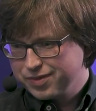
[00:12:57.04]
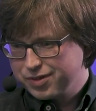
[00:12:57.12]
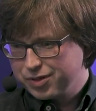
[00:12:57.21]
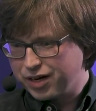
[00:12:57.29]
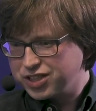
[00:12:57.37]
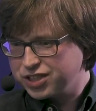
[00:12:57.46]

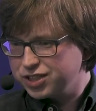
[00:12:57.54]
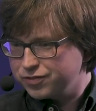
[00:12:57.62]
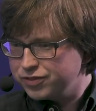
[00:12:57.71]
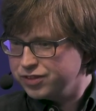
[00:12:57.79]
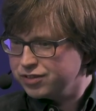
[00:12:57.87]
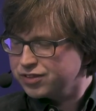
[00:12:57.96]
Russia and
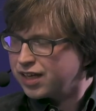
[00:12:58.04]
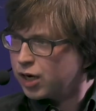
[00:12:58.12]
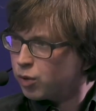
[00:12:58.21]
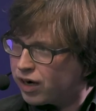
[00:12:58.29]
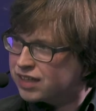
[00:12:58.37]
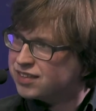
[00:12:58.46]
Finland are
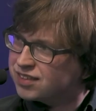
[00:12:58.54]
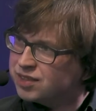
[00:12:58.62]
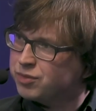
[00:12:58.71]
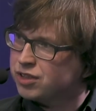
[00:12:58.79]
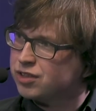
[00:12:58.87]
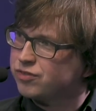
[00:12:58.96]
quite
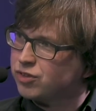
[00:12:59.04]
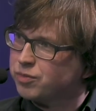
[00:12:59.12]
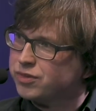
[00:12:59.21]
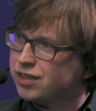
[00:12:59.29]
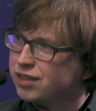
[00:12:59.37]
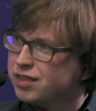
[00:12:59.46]
similar from
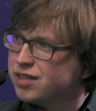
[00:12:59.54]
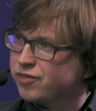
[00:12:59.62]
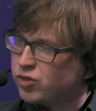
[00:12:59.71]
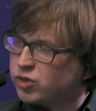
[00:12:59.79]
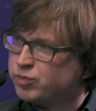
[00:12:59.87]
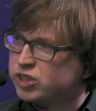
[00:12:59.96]
the
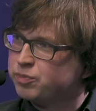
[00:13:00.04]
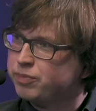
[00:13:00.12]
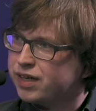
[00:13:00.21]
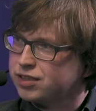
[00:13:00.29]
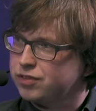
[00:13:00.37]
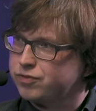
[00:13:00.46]

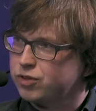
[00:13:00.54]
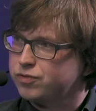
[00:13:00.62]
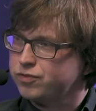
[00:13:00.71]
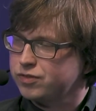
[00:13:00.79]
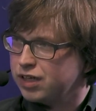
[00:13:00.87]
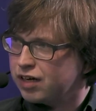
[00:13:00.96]
perspective
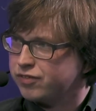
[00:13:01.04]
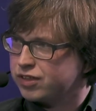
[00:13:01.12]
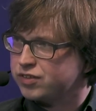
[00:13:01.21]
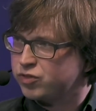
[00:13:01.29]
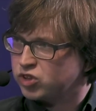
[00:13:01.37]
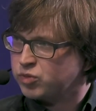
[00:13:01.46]
of
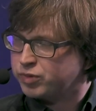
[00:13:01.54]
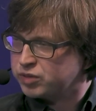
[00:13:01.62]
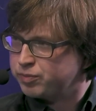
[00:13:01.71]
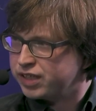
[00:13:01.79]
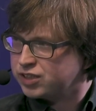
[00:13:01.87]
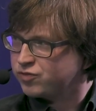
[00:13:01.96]
governance, from the
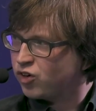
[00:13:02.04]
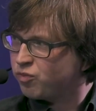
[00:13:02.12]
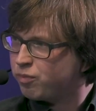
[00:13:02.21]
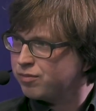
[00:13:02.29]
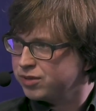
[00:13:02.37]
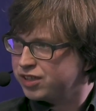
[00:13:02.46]
perspective of
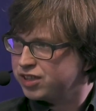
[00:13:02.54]
public